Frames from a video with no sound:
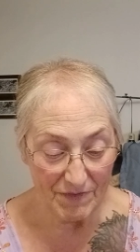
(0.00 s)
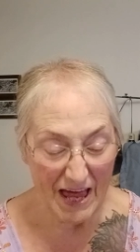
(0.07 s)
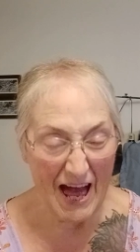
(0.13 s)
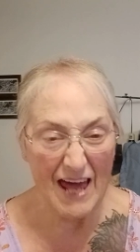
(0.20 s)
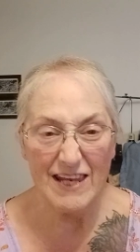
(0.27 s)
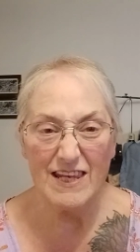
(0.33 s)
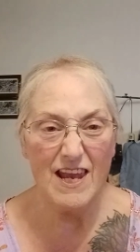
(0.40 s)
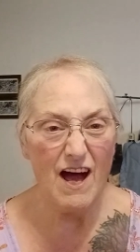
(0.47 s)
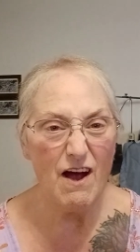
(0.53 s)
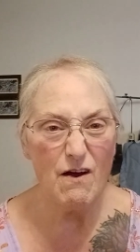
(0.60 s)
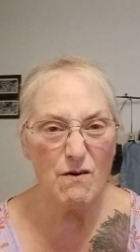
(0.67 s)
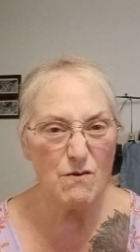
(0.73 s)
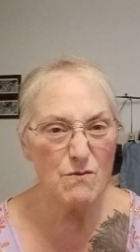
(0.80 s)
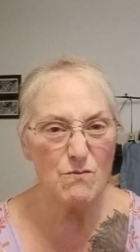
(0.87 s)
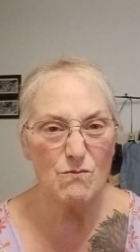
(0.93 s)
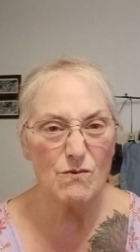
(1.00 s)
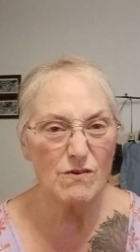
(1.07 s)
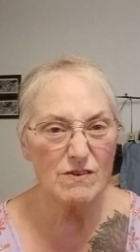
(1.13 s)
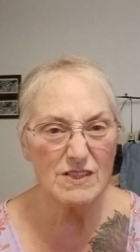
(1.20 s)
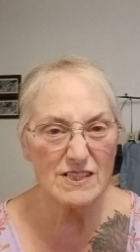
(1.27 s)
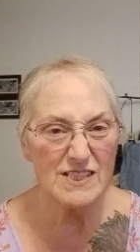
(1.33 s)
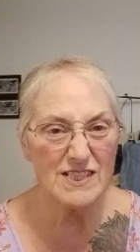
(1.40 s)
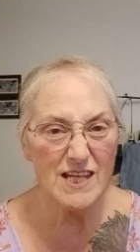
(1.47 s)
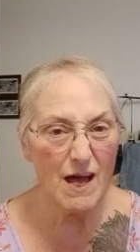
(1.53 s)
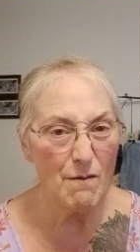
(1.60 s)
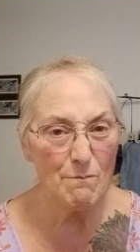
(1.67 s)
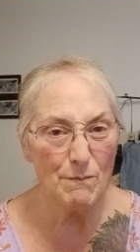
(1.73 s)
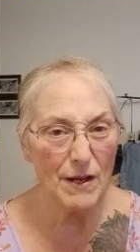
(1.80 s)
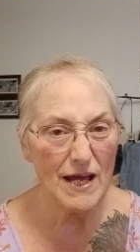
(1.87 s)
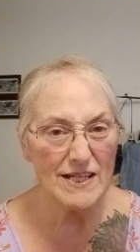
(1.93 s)
I know
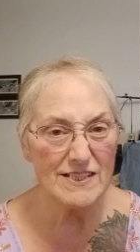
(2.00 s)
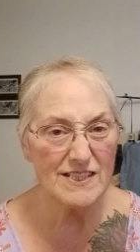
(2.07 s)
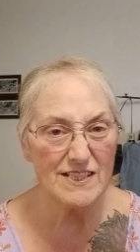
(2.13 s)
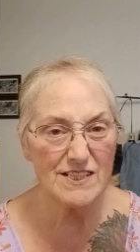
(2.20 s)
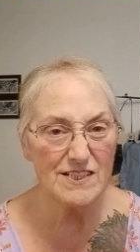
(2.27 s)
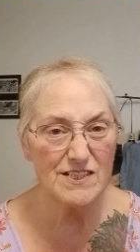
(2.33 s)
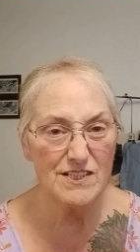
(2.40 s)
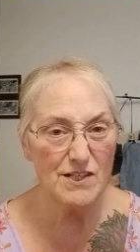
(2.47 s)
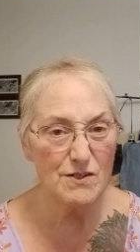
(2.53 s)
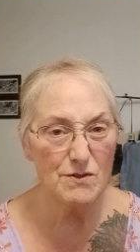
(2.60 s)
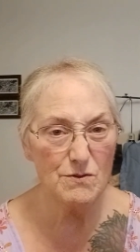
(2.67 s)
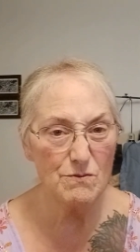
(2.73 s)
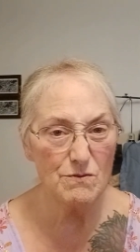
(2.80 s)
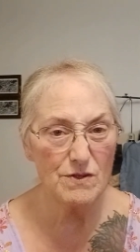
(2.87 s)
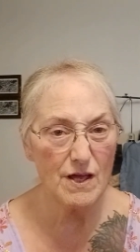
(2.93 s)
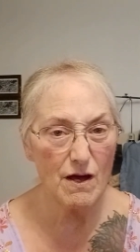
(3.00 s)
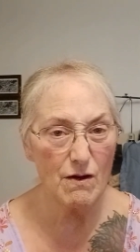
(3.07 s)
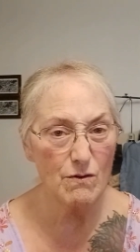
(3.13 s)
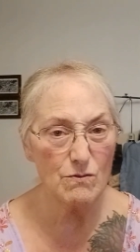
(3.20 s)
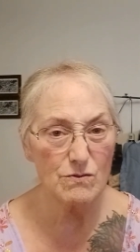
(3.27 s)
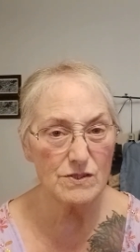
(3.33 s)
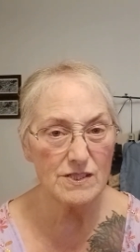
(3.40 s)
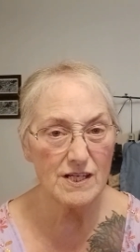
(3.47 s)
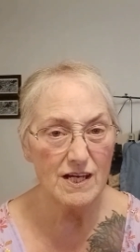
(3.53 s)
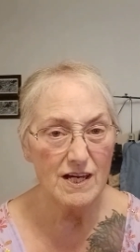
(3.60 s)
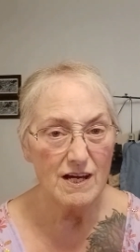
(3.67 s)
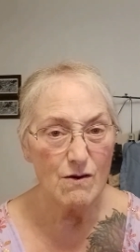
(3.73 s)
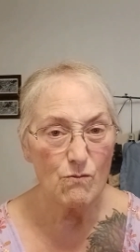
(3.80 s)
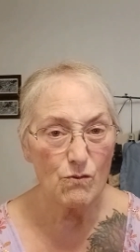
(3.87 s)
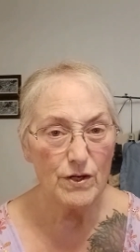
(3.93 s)
some places do those
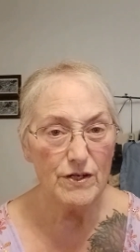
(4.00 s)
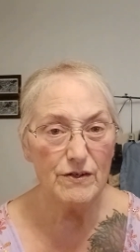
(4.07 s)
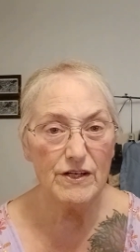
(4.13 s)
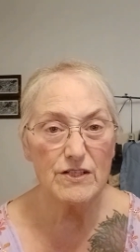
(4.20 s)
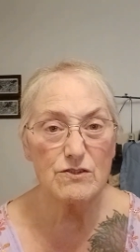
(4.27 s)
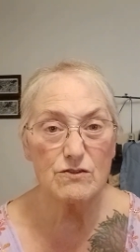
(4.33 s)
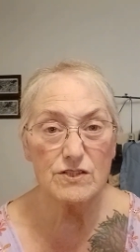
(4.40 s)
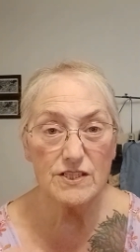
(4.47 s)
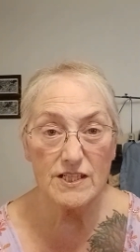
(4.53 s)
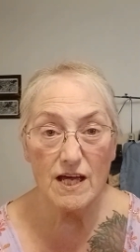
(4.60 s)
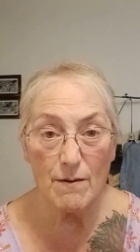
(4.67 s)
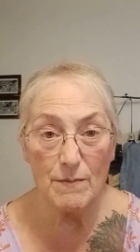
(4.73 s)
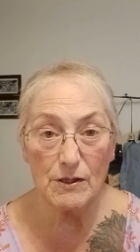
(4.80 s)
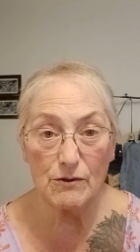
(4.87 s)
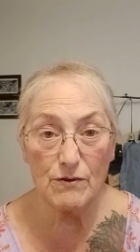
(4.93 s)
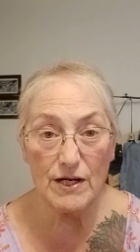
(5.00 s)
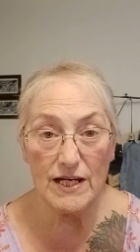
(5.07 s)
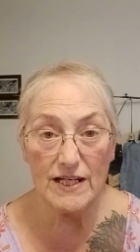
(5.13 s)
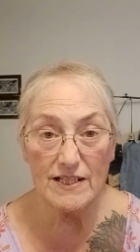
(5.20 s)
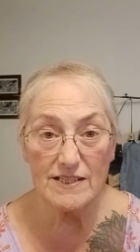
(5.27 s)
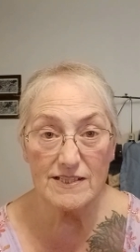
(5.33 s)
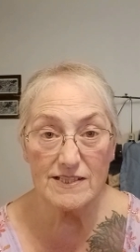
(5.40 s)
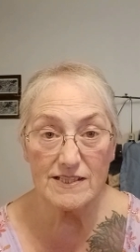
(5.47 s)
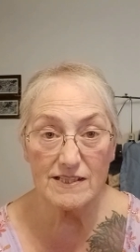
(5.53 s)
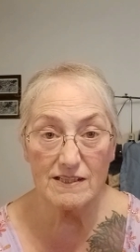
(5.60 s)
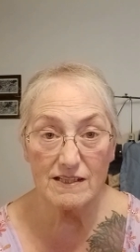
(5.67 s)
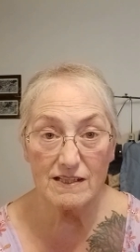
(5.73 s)
where you can get your sub ingredients